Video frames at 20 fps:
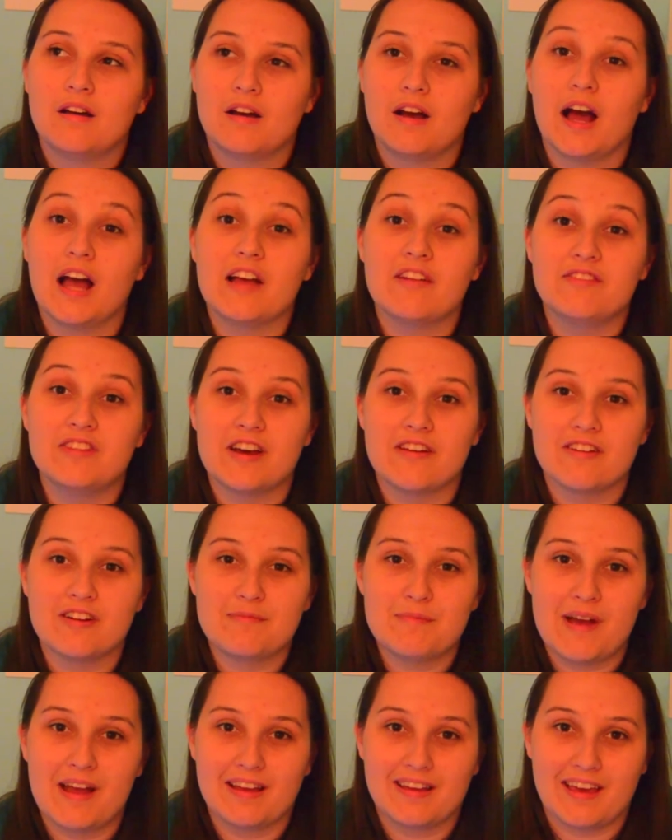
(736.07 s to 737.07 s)
I've never
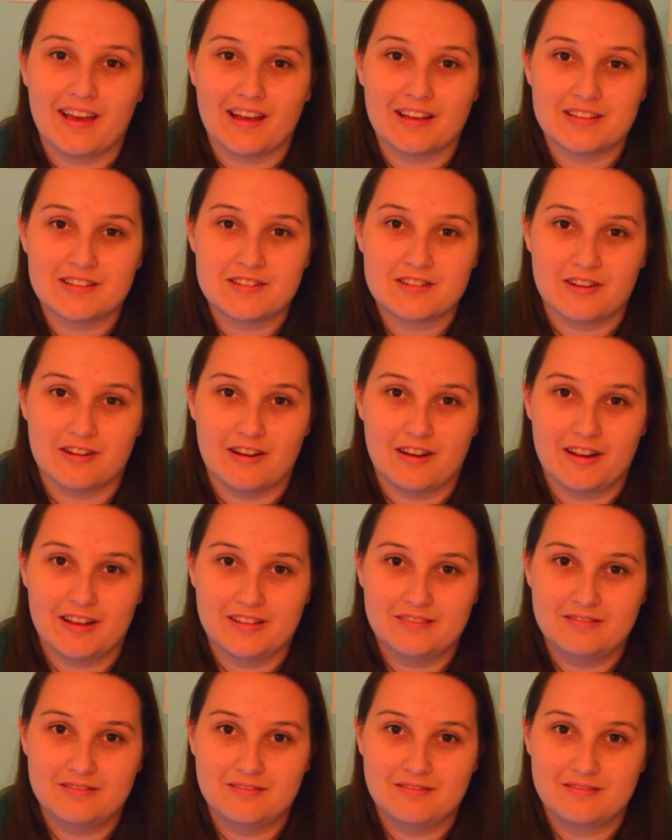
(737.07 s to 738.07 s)
met
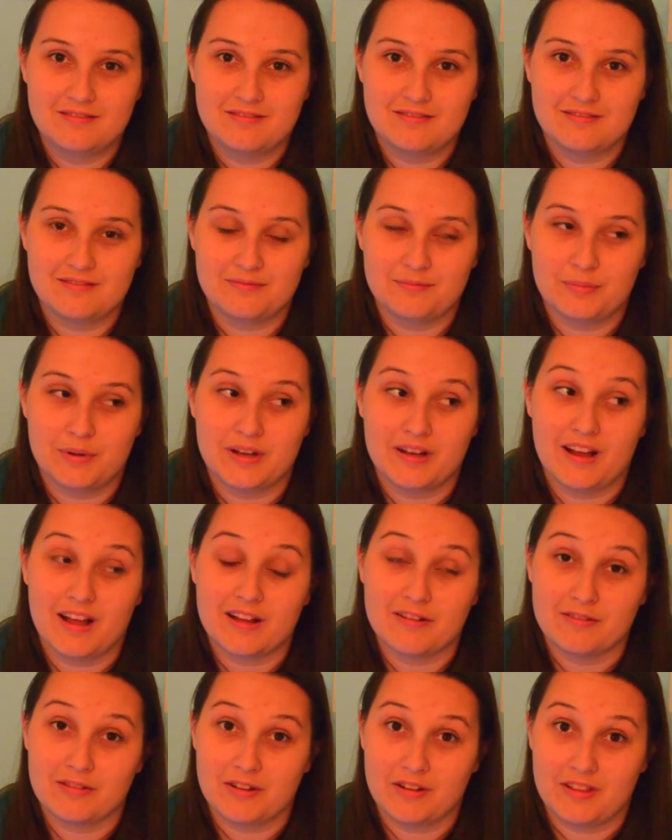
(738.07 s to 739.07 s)
Gaston, but I
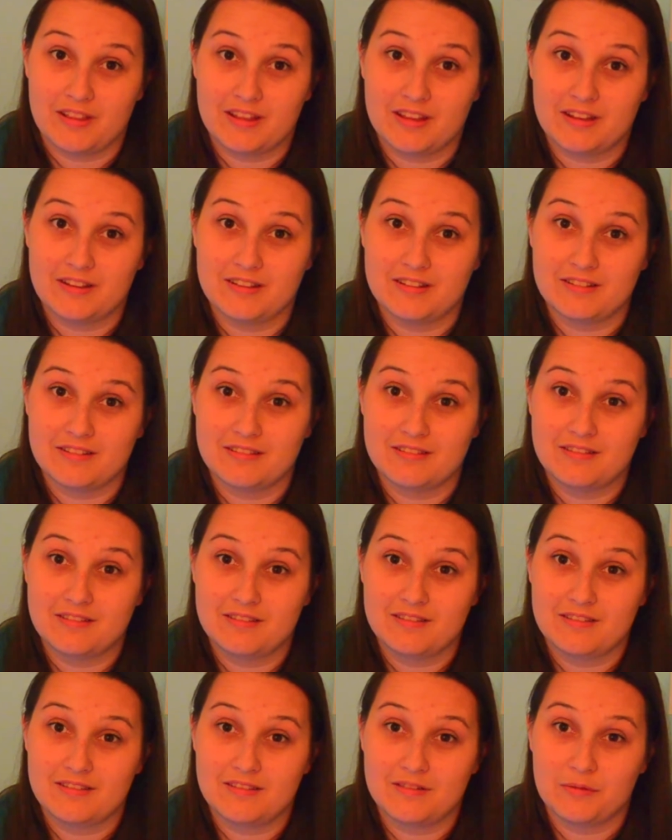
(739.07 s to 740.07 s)
really
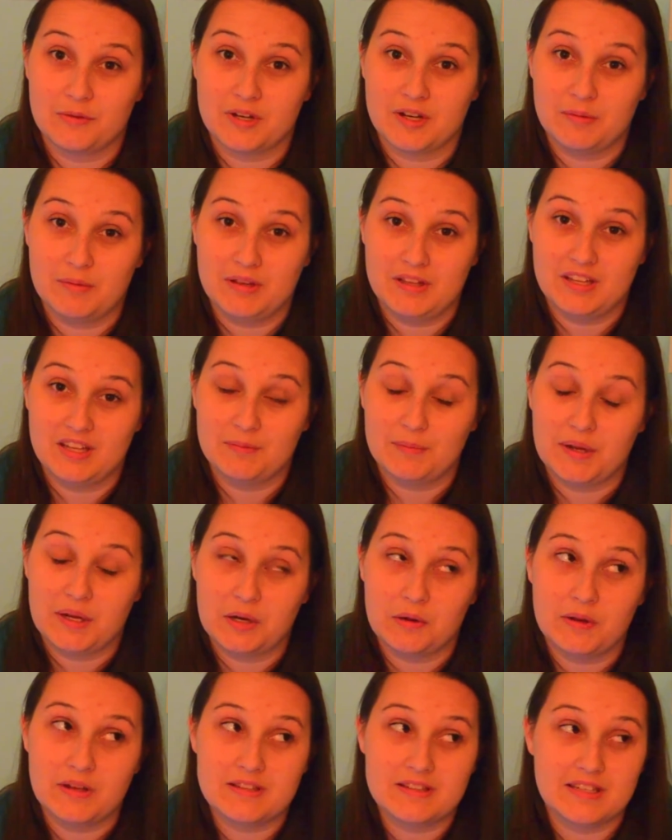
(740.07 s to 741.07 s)
want to meet him. I
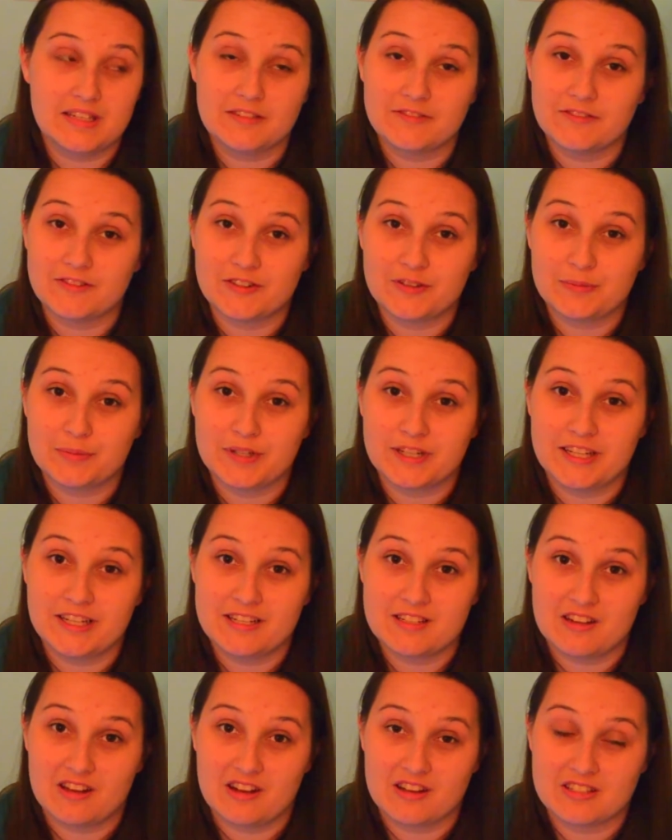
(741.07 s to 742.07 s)
know he's evil, but
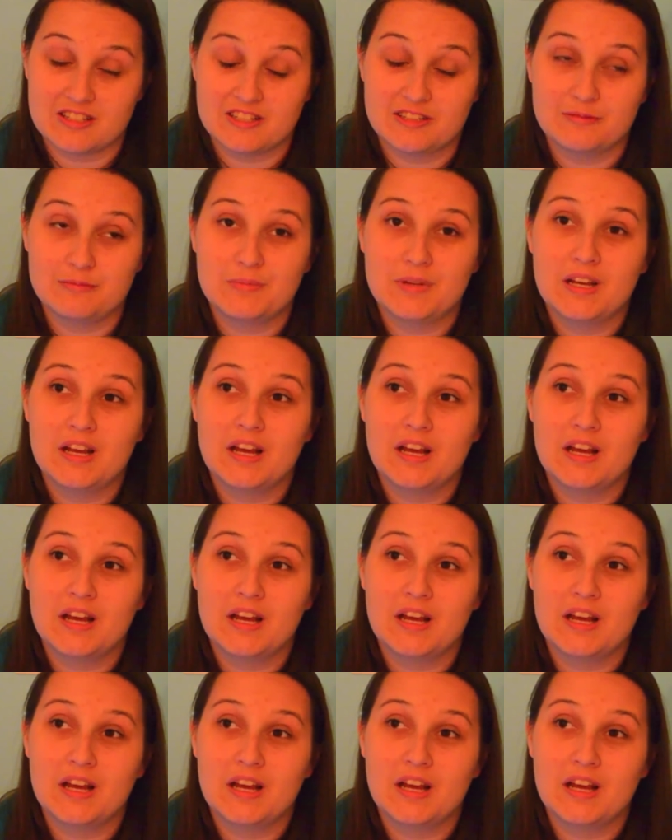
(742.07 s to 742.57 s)
he's awesome.